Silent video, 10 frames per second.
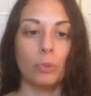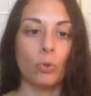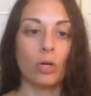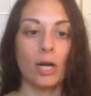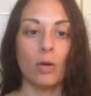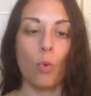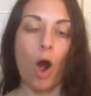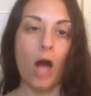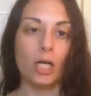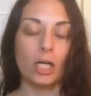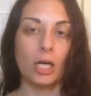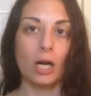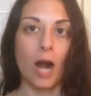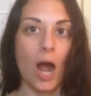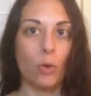pouring
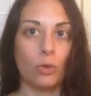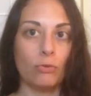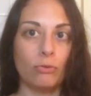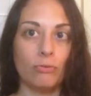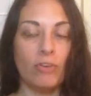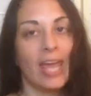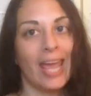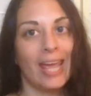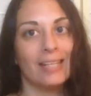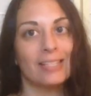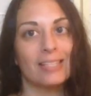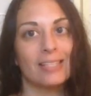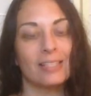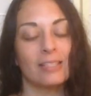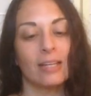water out of a
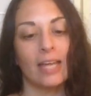vase,